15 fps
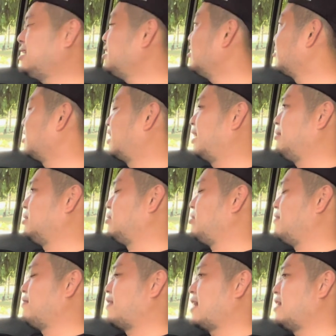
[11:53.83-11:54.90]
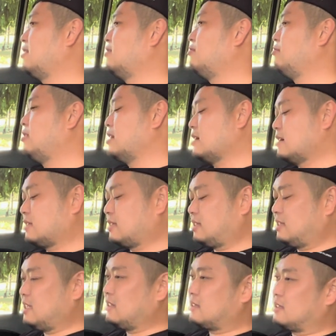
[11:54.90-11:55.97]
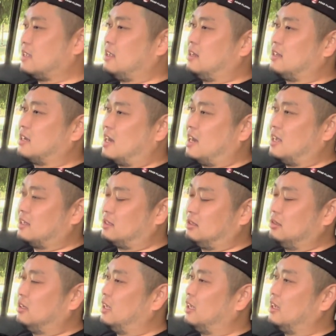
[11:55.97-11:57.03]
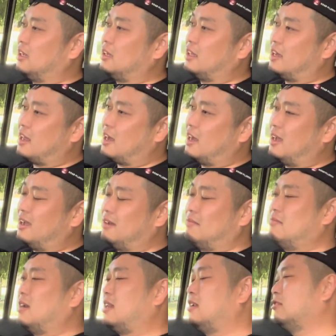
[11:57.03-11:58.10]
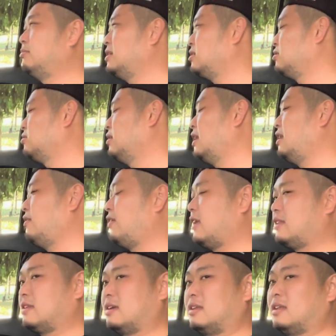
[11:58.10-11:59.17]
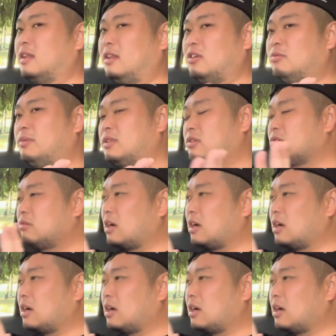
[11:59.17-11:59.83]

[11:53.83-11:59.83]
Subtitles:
of times we find rear seats in cars today that are a little bit too elevated, a little bit too